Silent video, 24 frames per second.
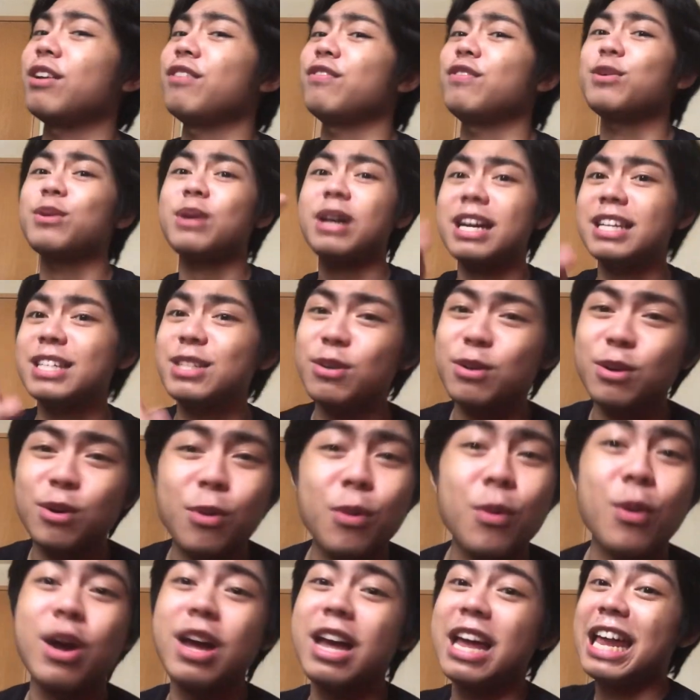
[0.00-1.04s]
If you guys don't know,
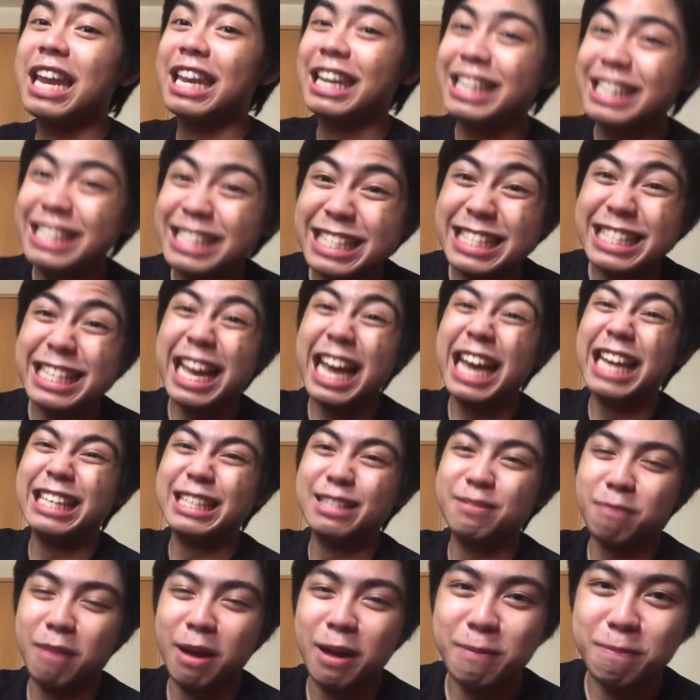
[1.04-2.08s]
Lisa is
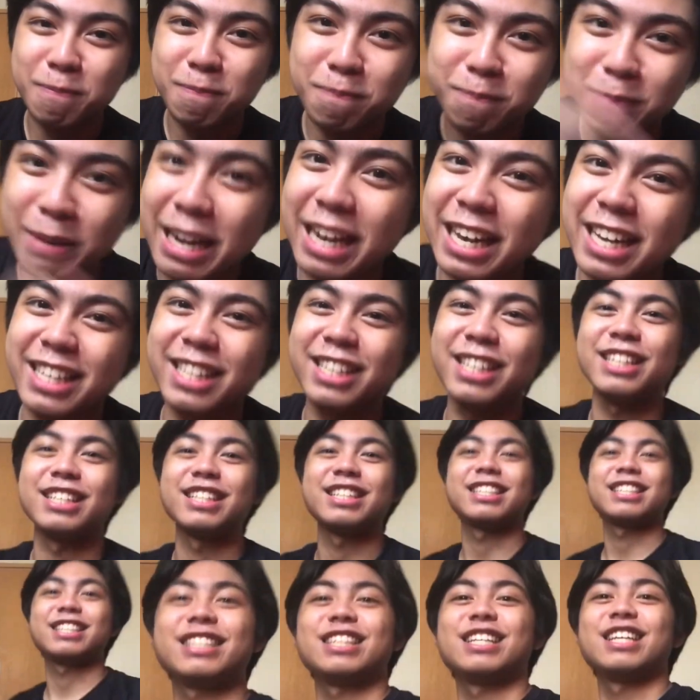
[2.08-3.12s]
my
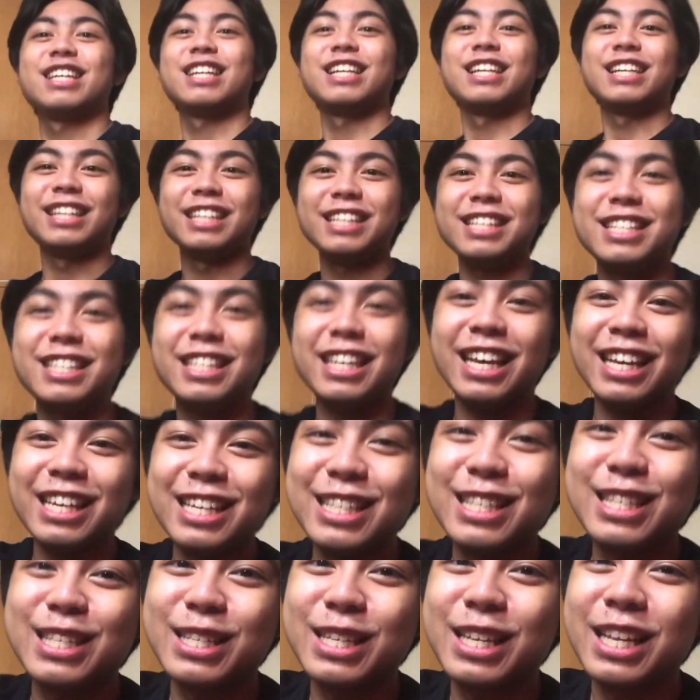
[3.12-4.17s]
bias. Lisa
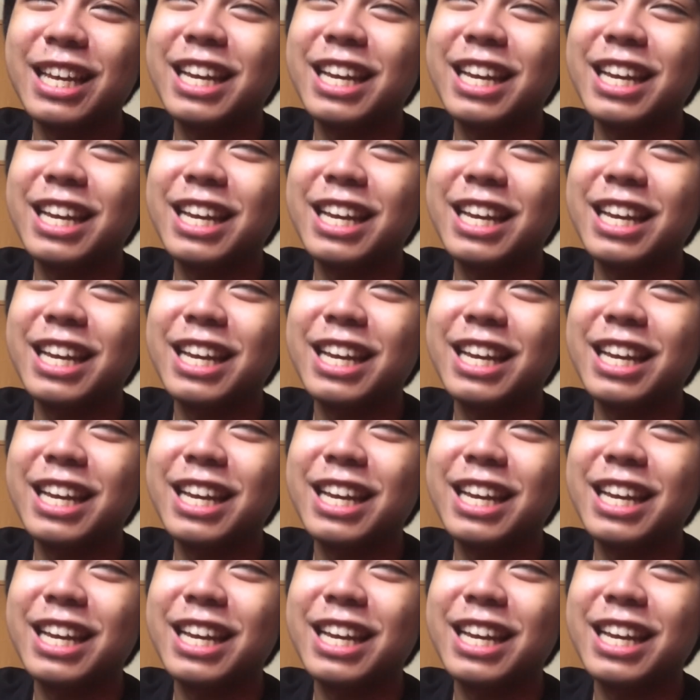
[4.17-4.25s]
is...